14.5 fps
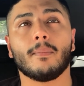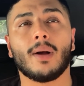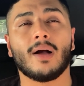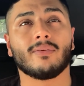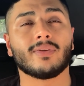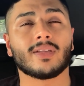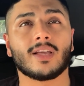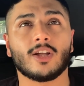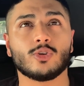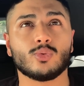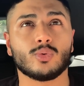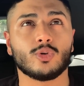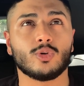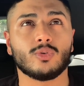I think I
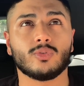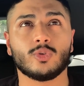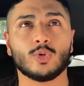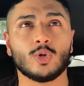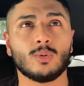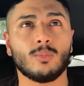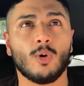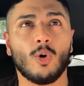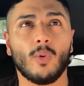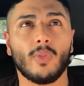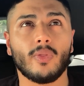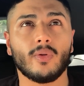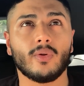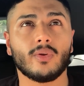drove no more
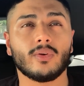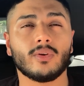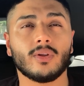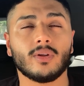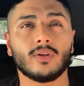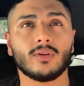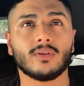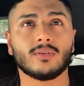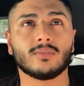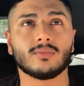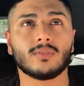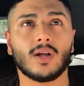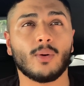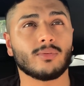than,
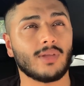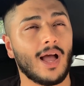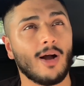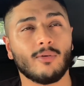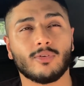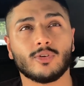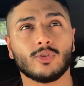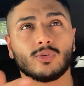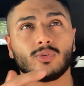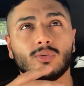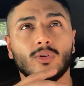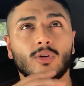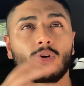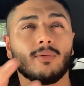I was out for
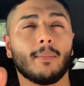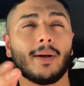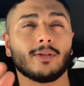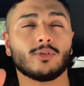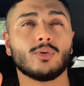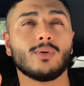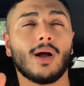just over about two